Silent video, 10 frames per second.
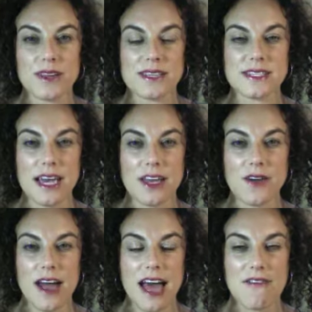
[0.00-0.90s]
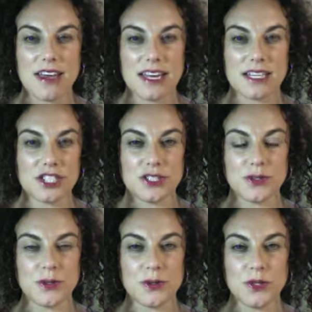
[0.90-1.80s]
say you're having an
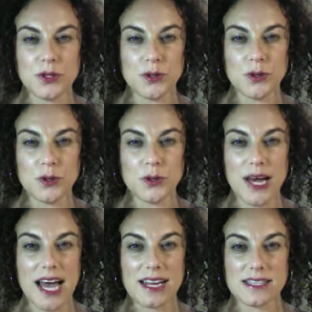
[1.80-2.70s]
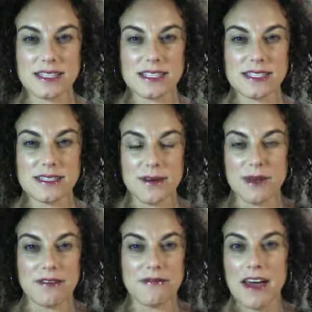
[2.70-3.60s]
issue, you had a
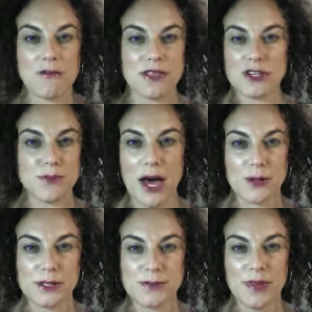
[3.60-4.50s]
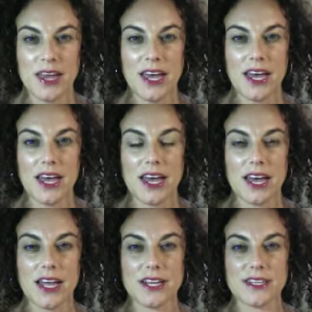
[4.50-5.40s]
big fight with your spouse,
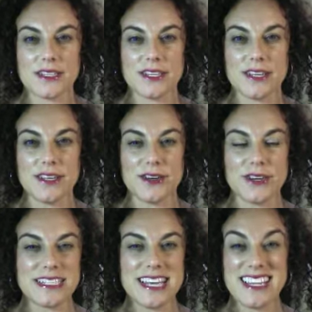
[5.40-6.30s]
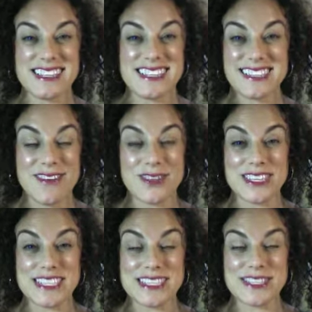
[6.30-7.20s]
and your intensity
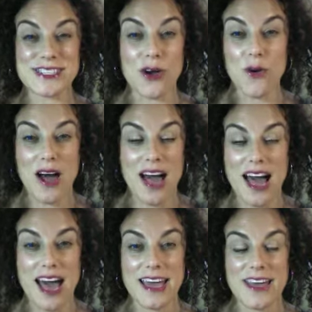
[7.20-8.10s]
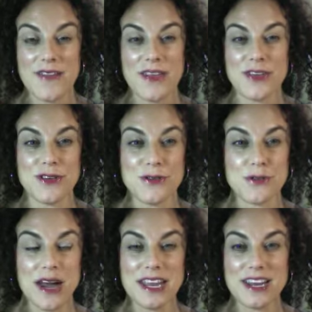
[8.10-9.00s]
level is so high,
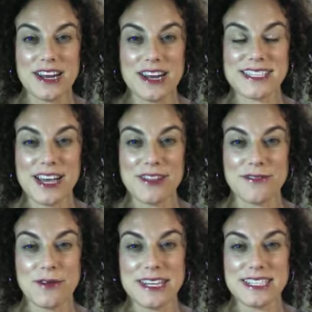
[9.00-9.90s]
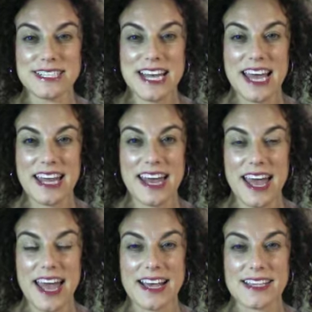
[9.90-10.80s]
you'd rate it on a scale of 1 to 10
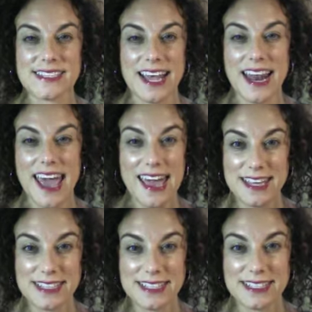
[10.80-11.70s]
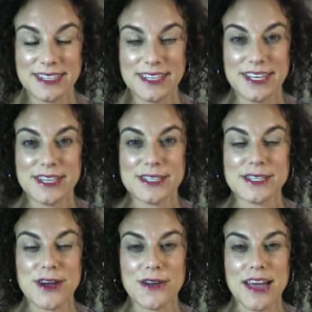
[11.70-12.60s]
as an 8.
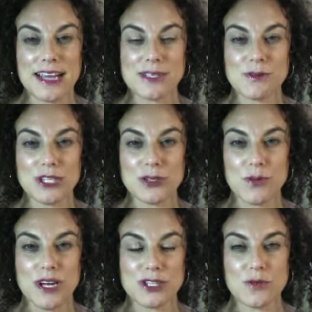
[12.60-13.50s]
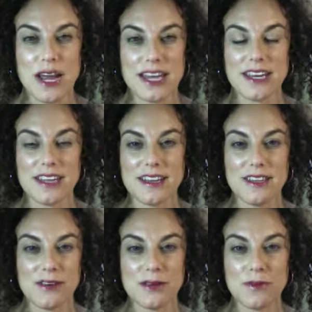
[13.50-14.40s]
So that's what you'd want to rate.
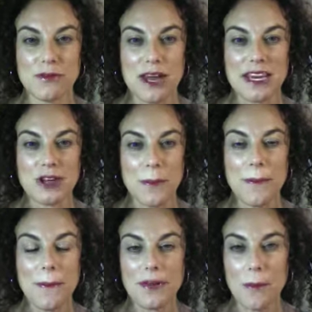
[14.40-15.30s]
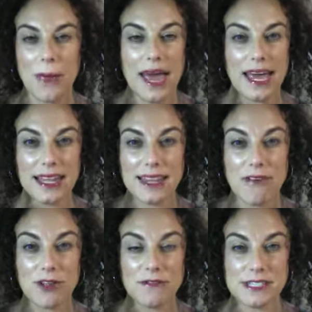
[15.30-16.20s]
You could be rating your pain
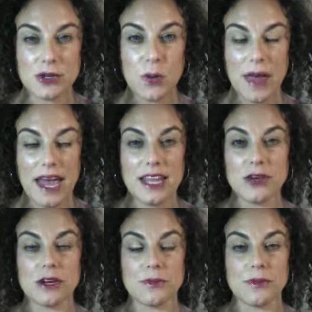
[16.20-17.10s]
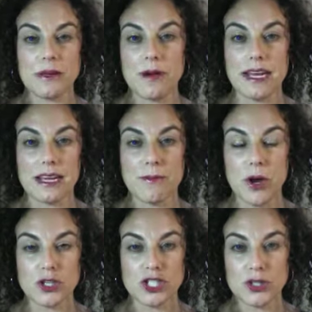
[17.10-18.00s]
level, physical pain, you could be rating
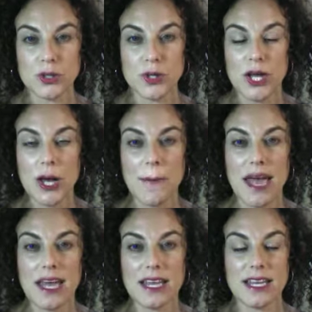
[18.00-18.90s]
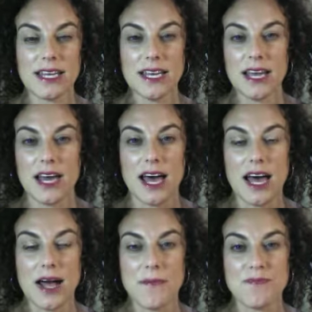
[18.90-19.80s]
emotional pain,
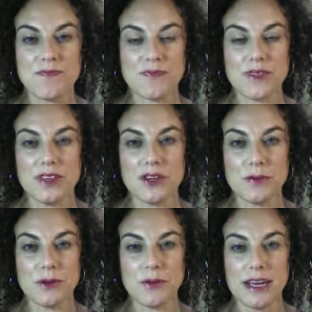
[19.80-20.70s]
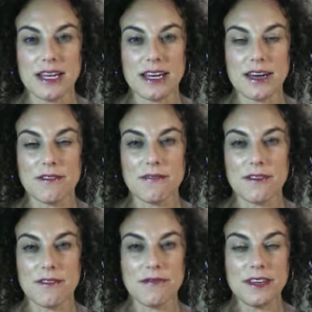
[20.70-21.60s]
you could be rating a
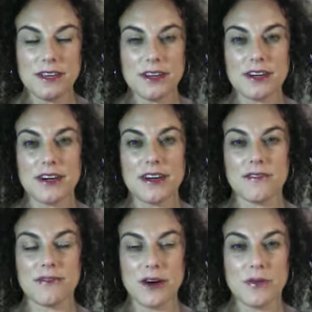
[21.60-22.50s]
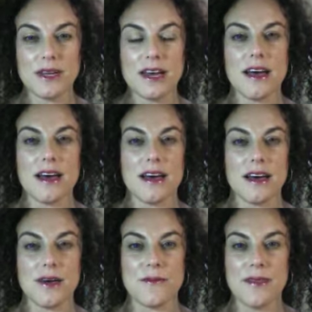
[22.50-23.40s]
fear, a
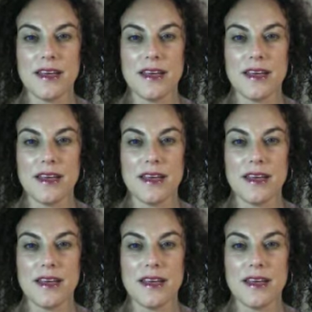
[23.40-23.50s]
phobia,